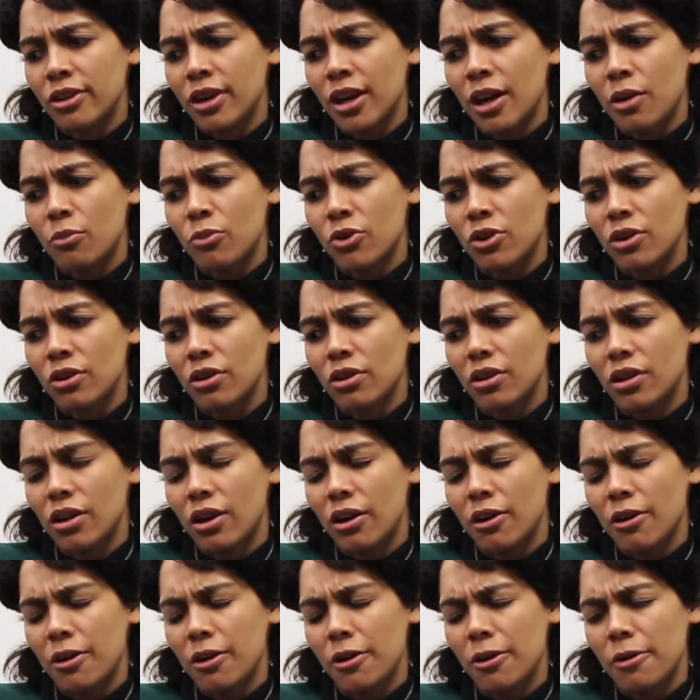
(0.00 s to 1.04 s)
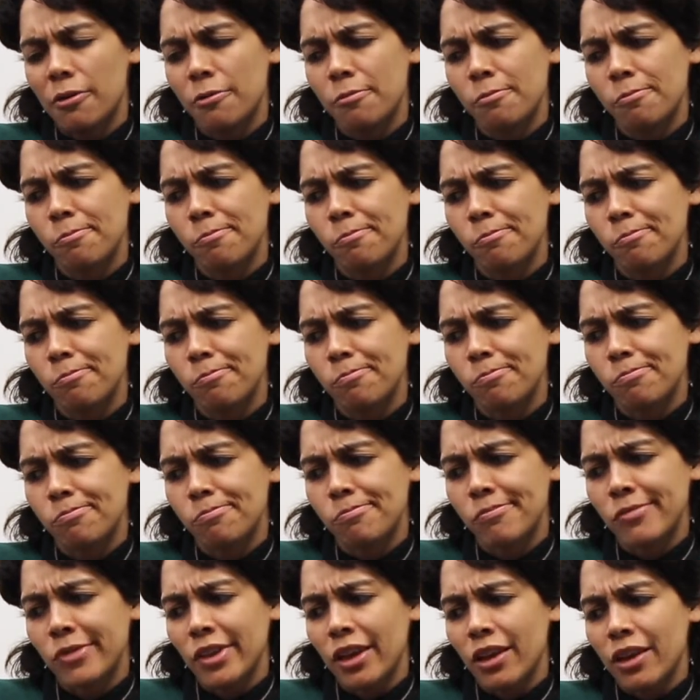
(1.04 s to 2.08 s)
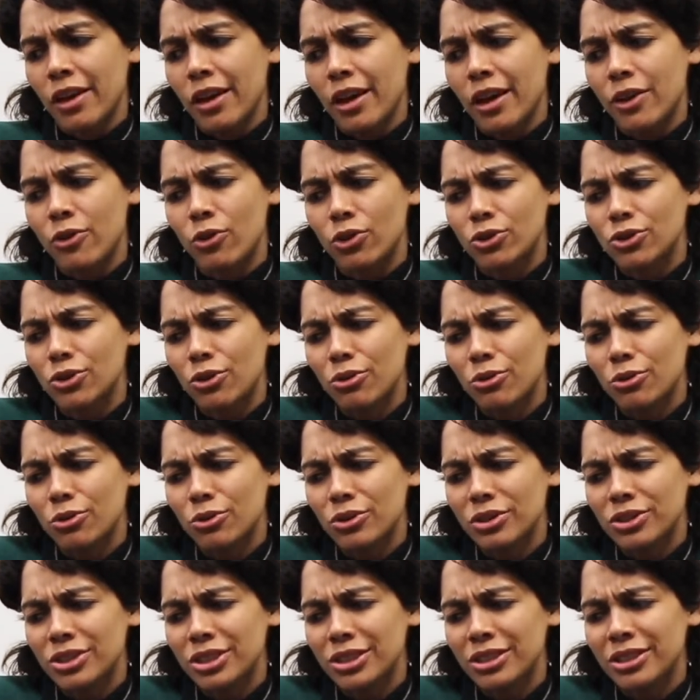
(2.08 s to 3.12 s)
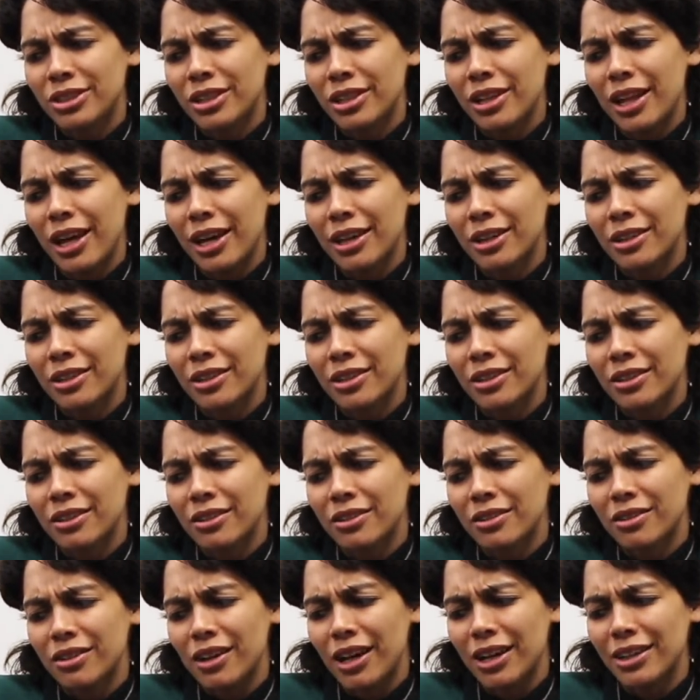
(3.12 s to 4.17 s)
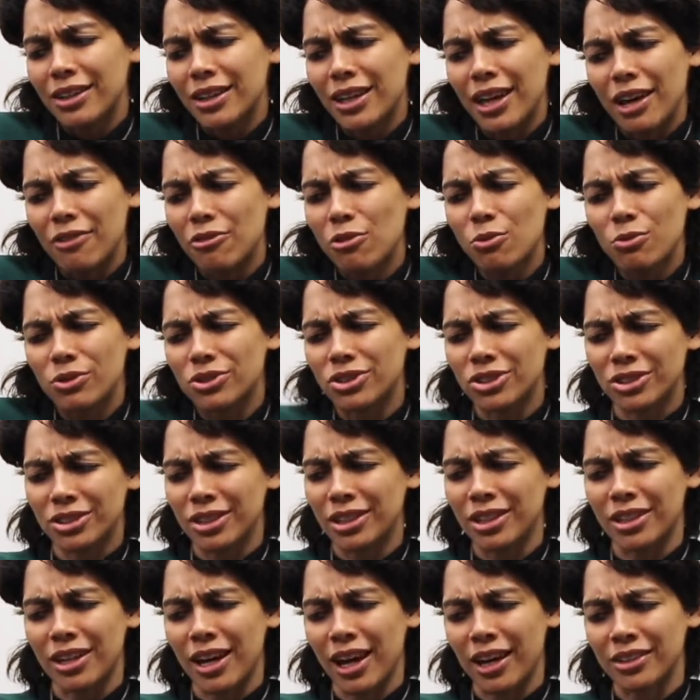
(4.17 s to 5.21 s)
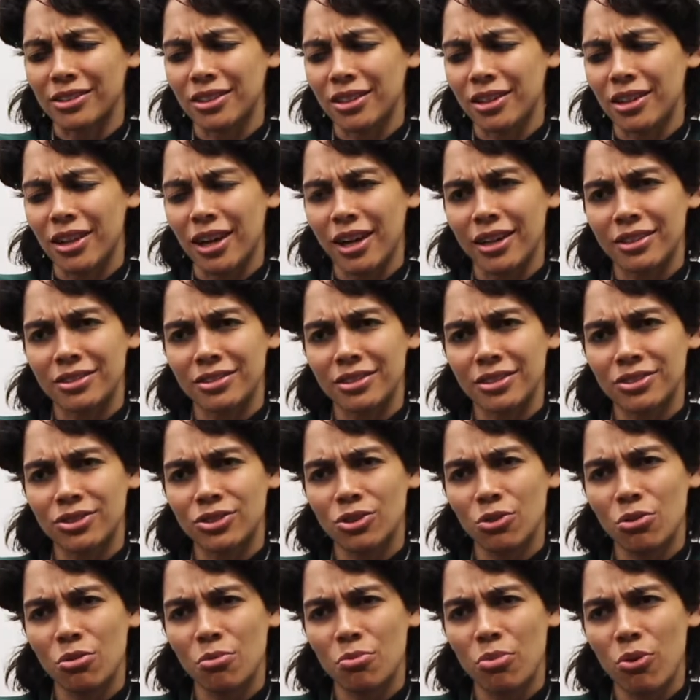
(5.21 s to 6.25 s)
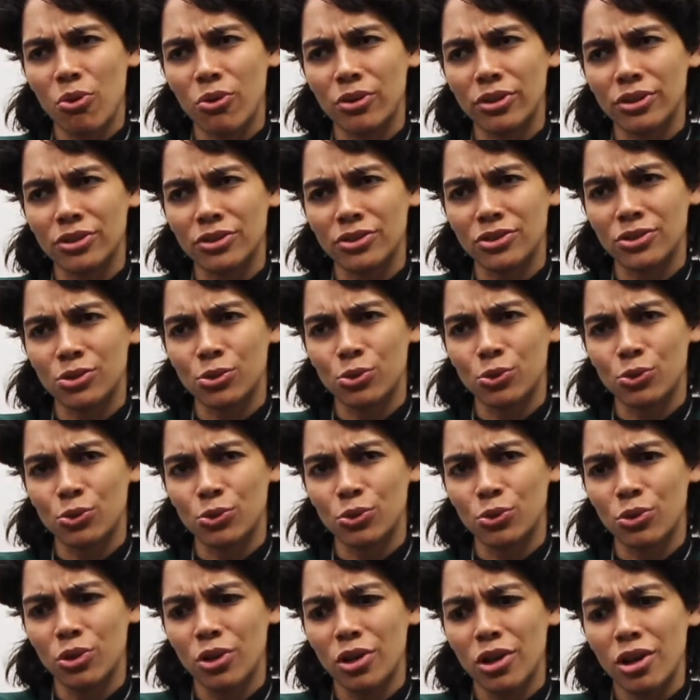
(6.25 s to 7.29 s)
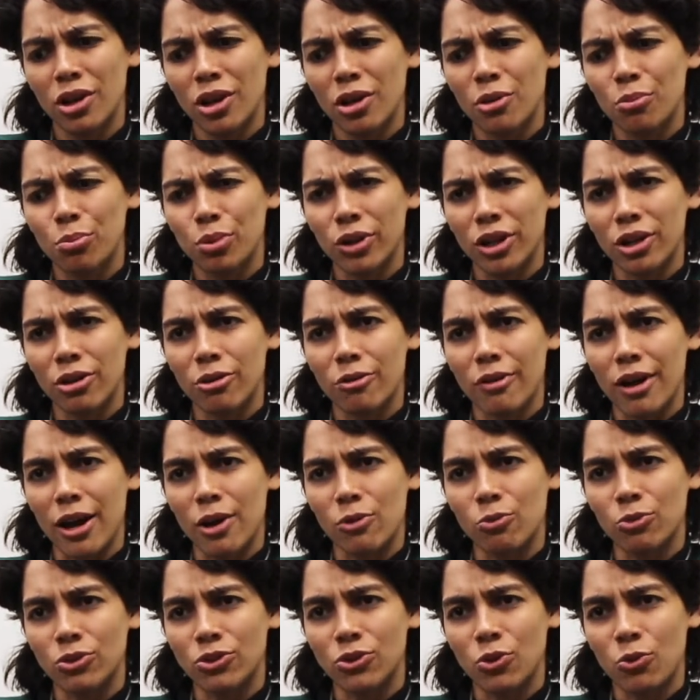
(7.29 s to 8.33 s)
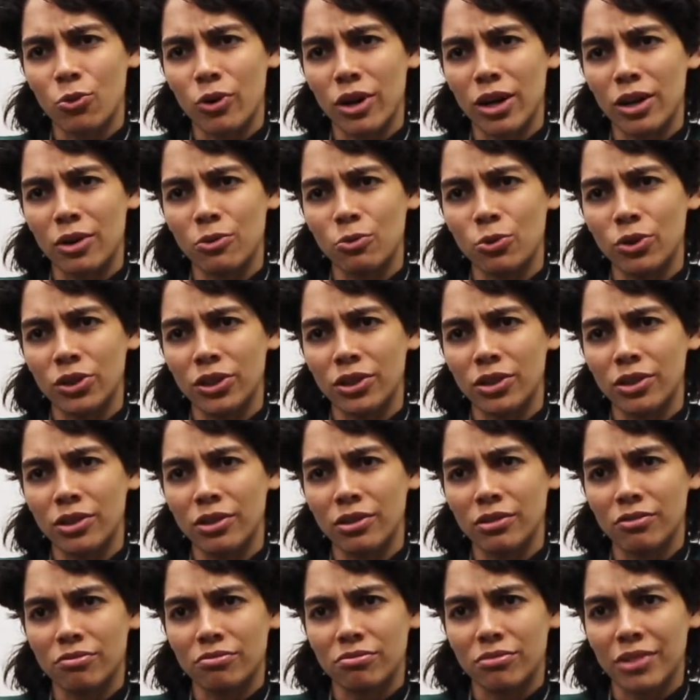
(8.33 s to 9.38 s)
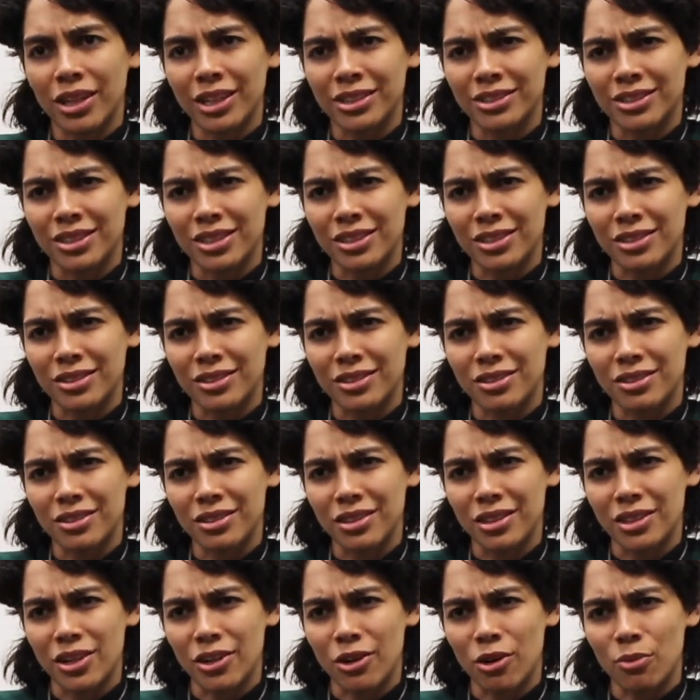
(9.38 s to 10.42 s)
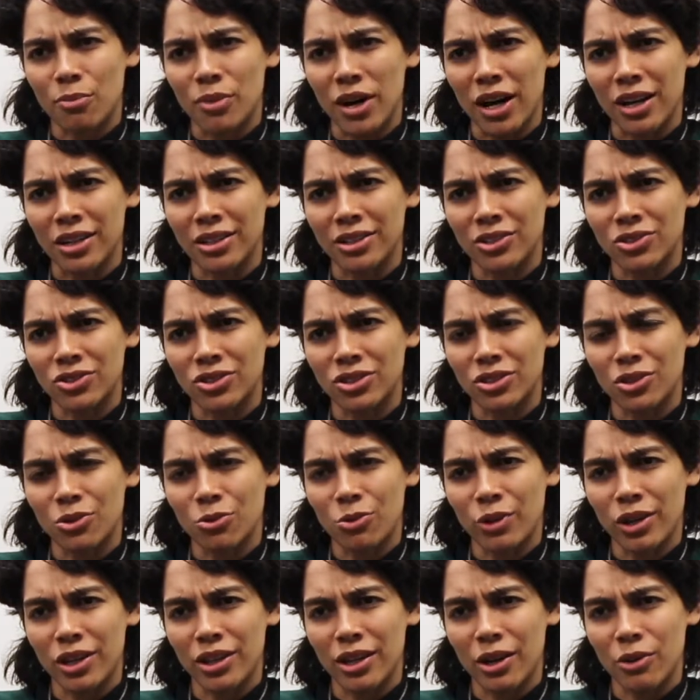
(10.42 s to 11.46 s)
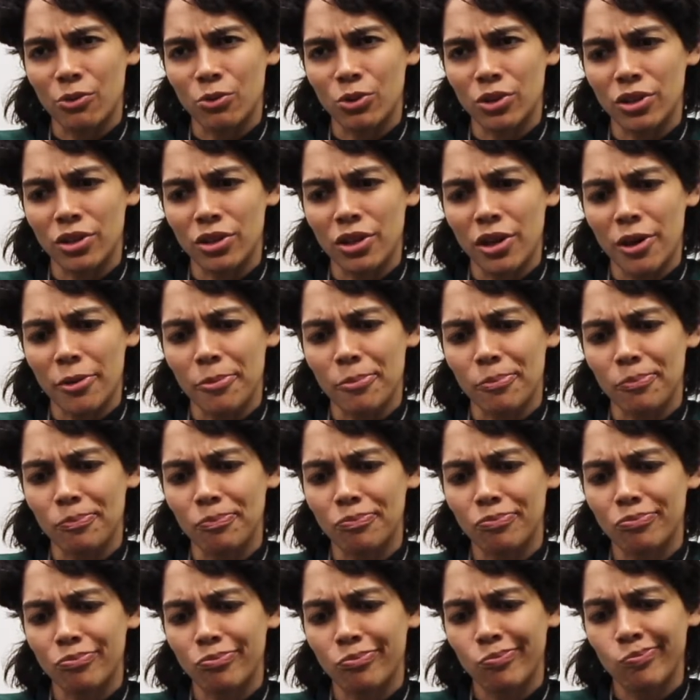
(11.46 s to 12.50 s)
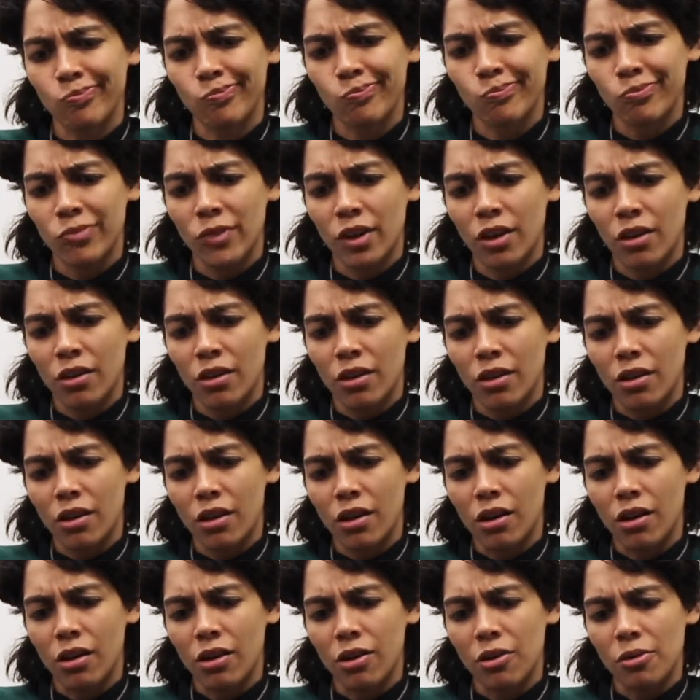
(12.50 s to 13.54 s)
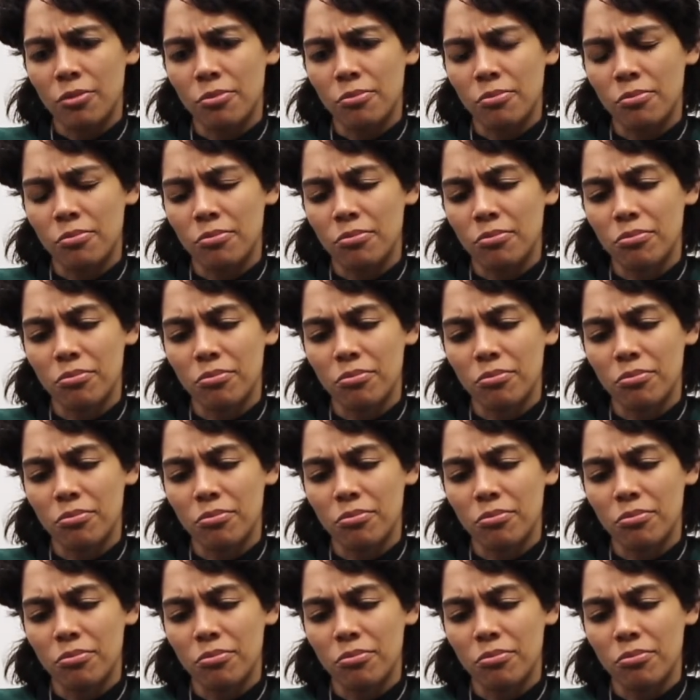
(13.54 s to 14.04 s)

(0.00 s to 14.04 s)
of the camera. Um, and also, just to like, I think everyone should take an acting class. It's so important to play around with the way we exist in our bodies and the way that we, um, um